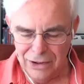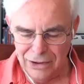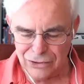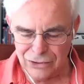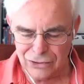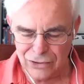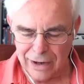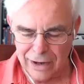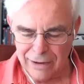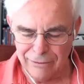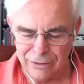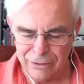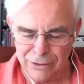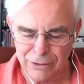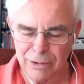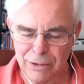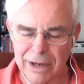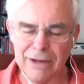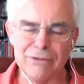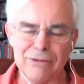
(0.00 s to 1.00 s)
travel
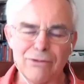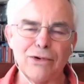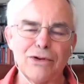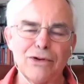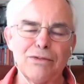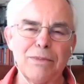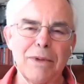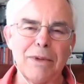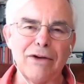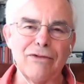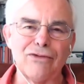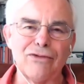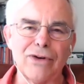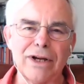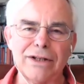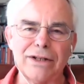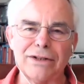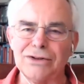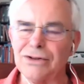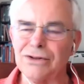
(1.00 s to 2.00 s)
around with my
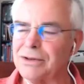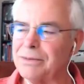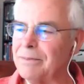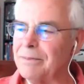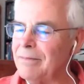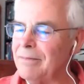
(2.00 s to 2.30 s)
friends.